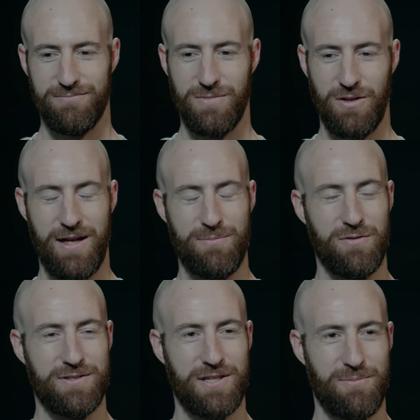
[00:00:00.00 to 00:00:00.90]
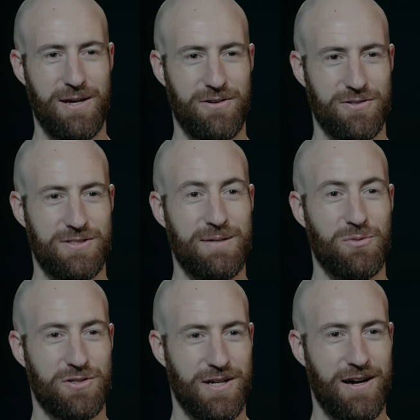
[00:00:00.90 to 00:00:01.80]
A lot of movies that are made are
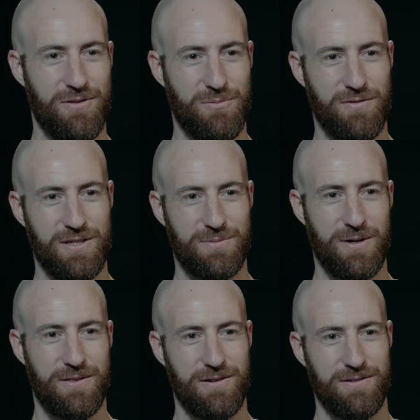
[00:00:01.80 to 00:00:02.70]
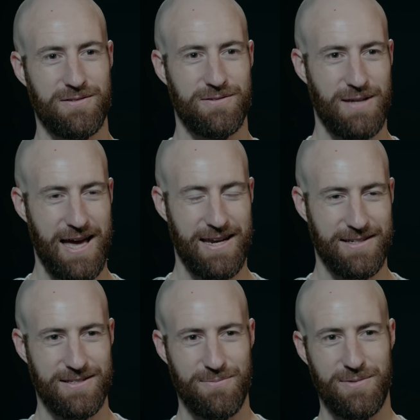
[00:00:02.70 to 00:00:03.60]
similar to other movies, but they're
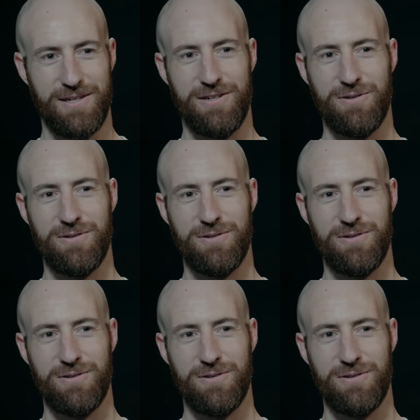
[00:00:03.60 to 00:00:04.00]
adding something new.